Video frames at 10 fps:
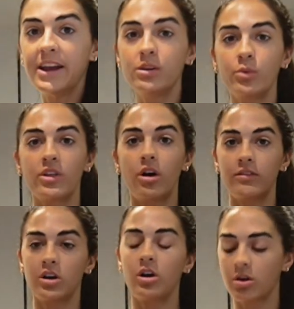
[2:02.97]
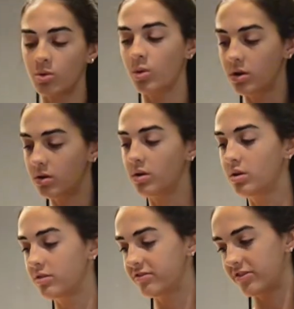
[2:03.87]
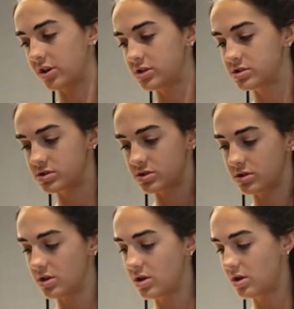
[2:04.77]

it with avocado oil first.